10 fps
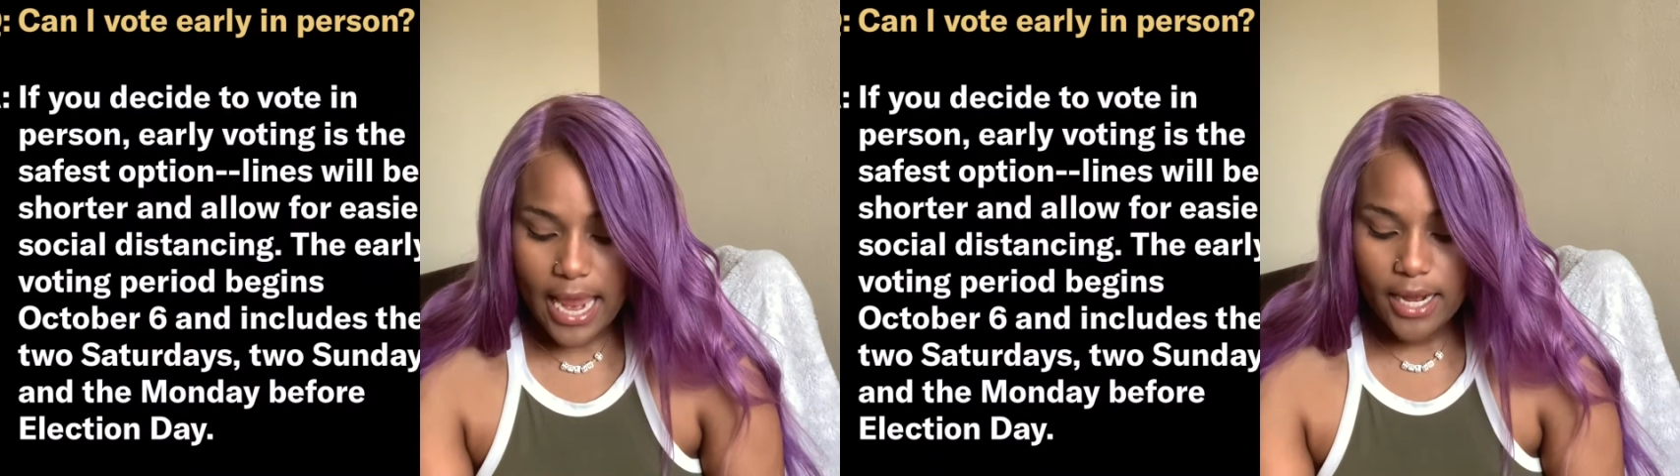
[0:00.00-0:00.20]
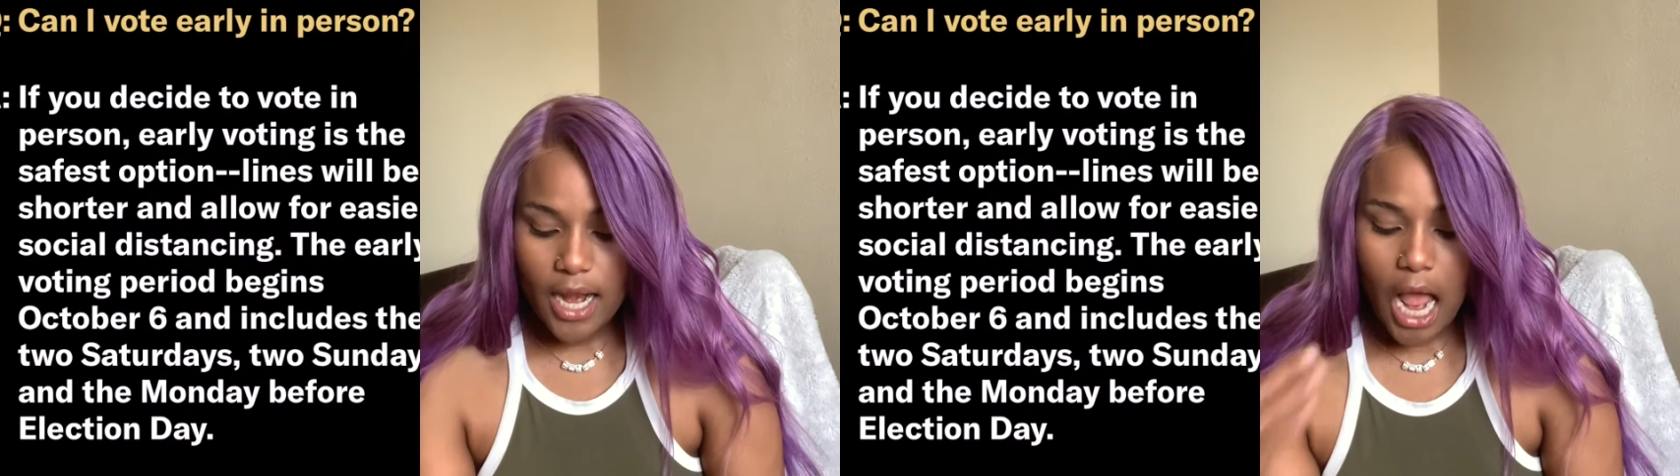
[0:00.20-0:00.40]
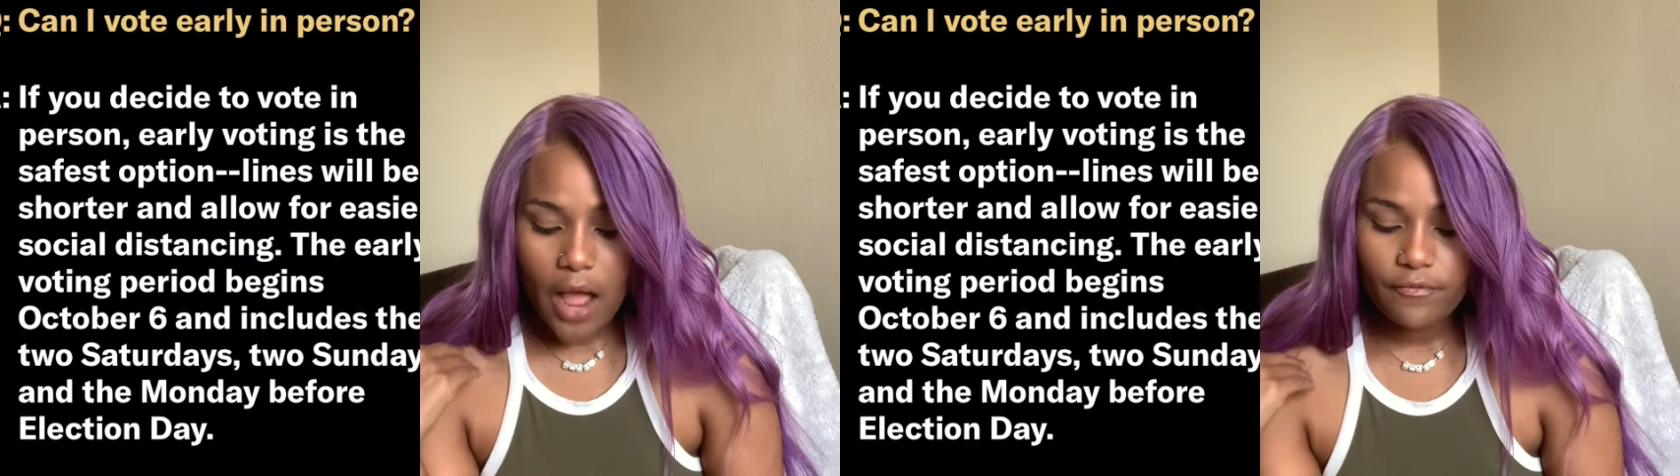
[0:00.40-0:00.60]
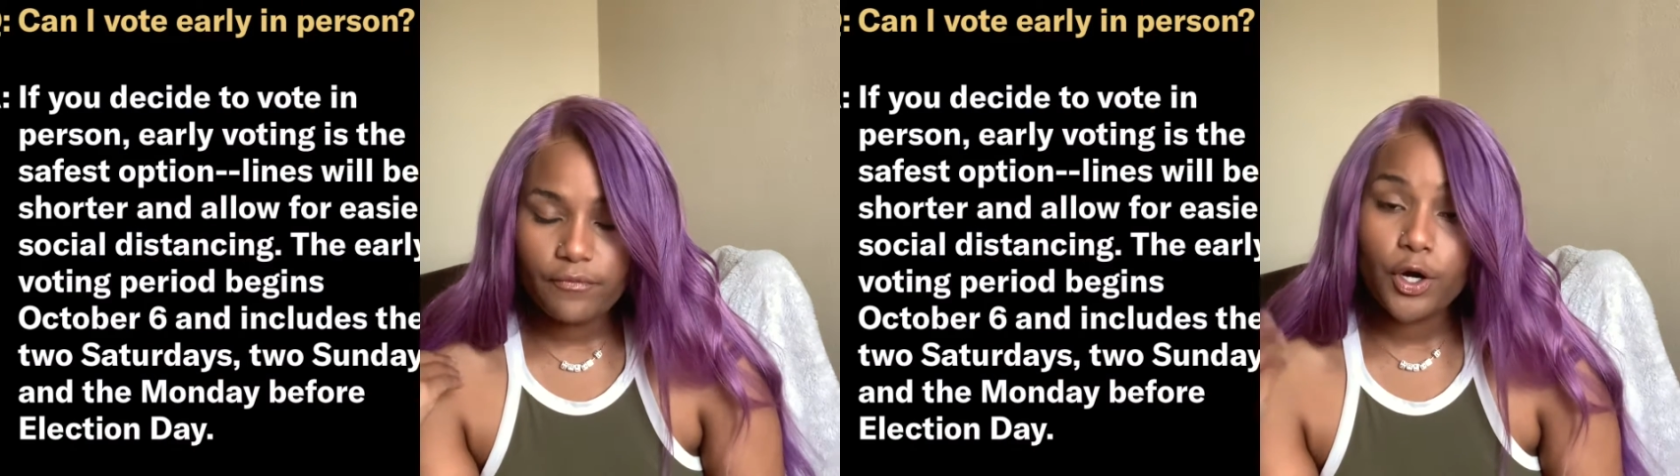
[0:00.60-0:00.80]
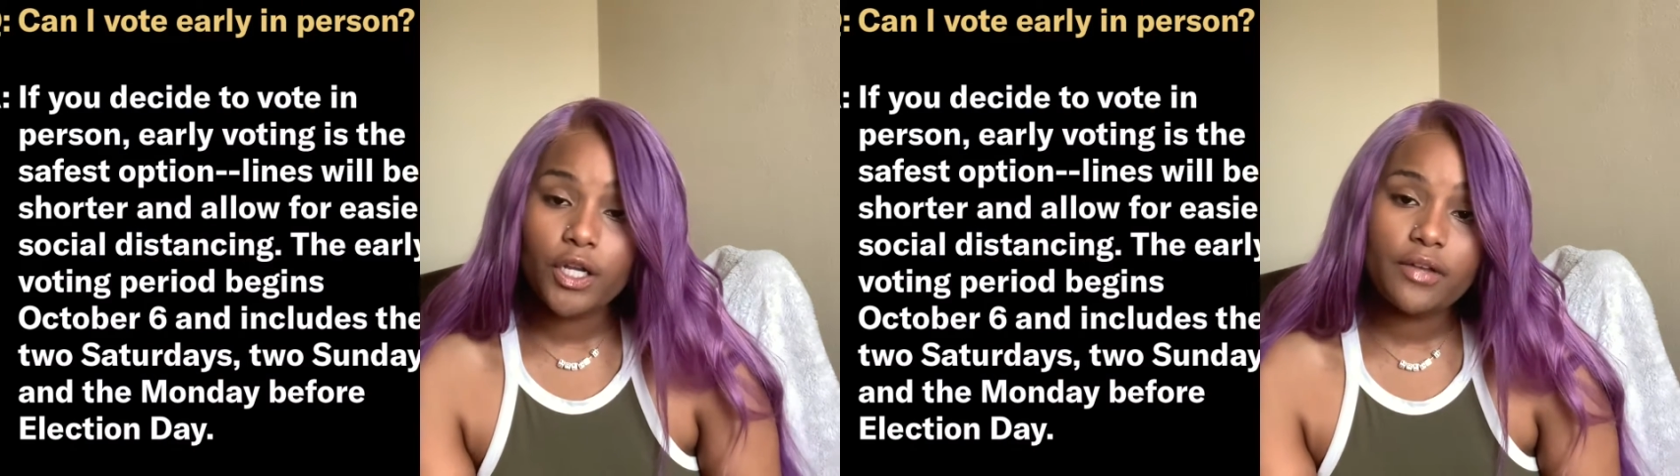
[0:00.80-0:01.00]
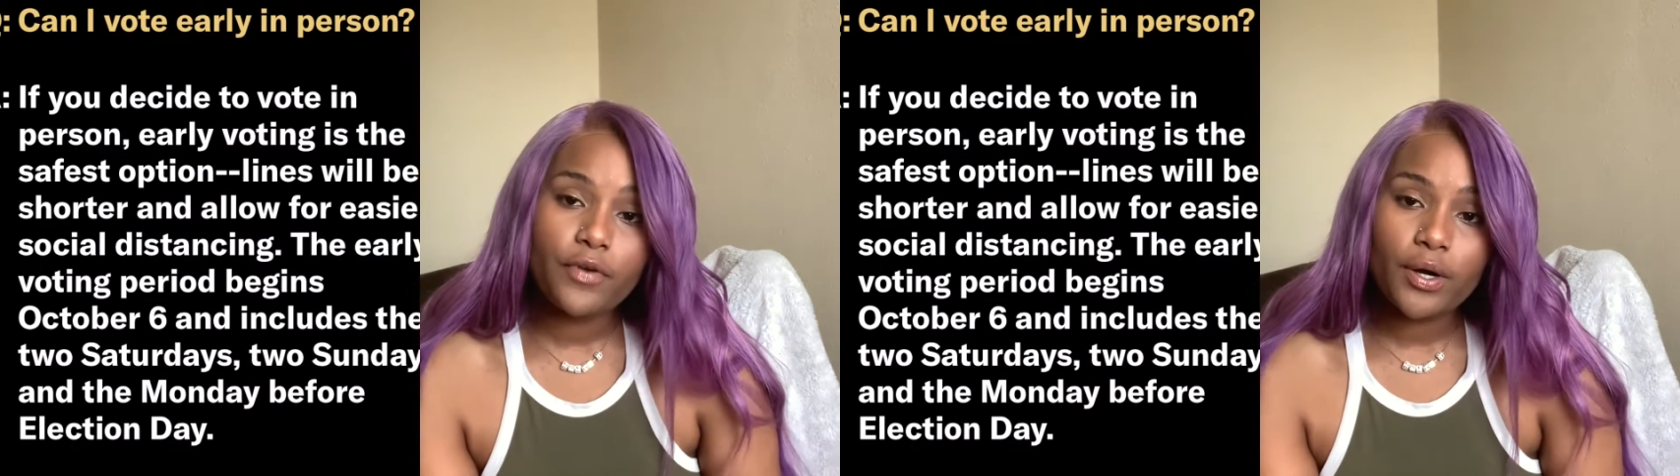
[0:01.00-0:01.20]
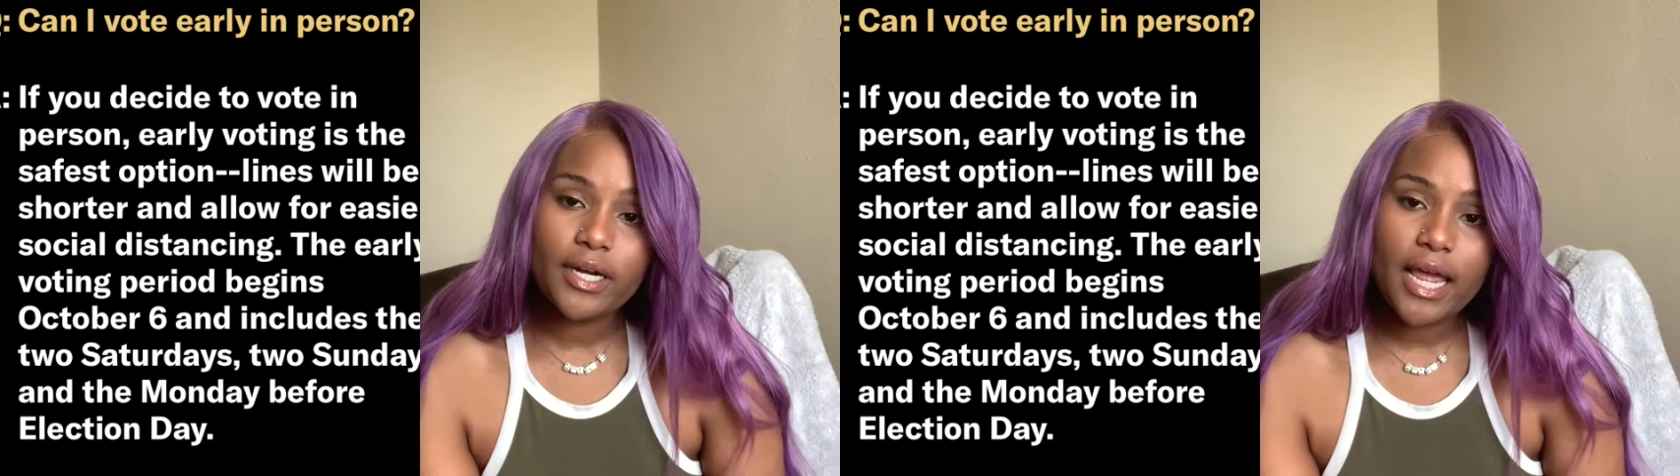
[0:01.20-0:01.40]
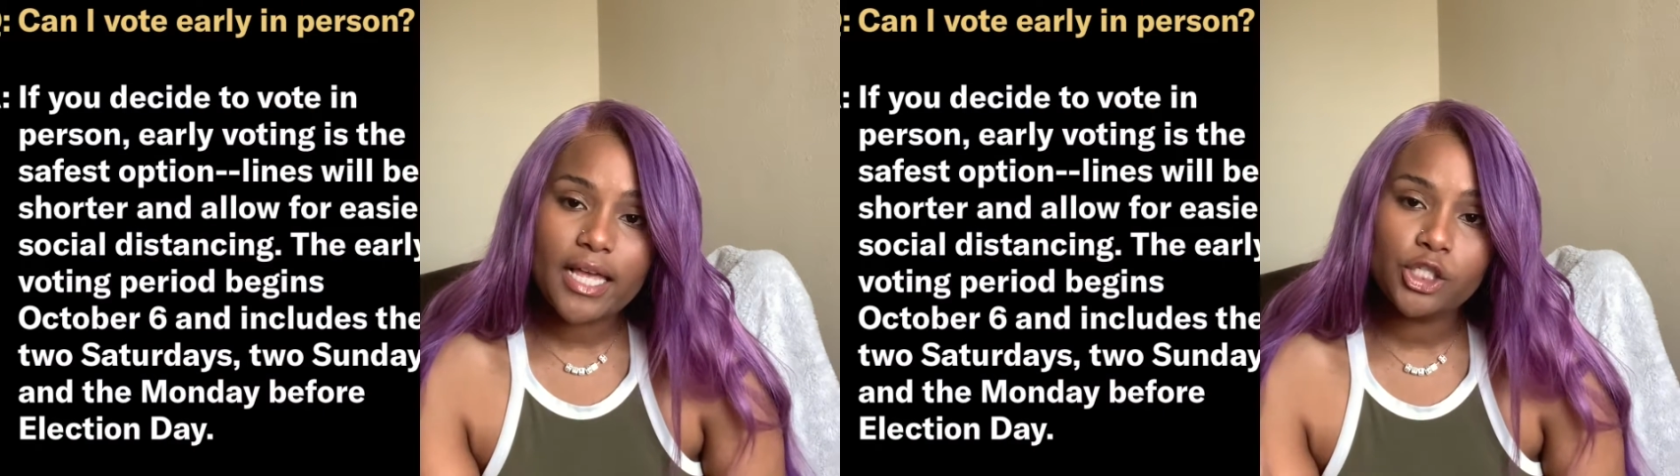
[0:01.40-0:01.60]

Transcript: And early voting day